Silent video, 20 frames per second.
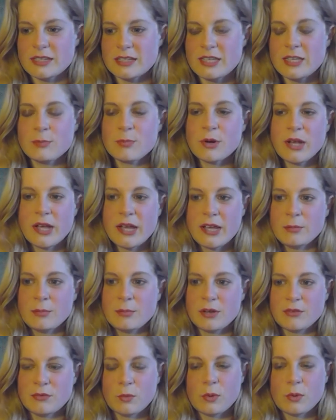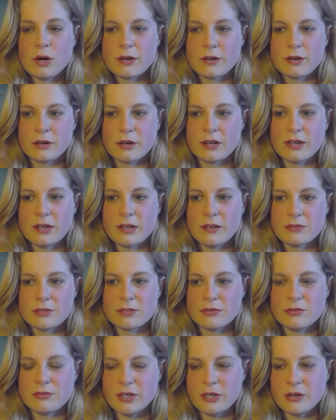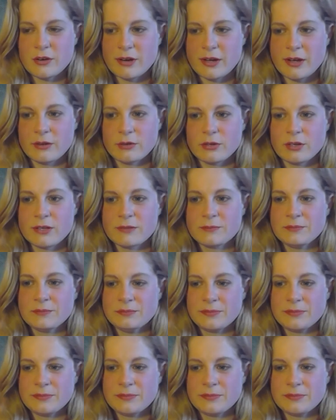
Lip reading: keep her head above water enough to figure out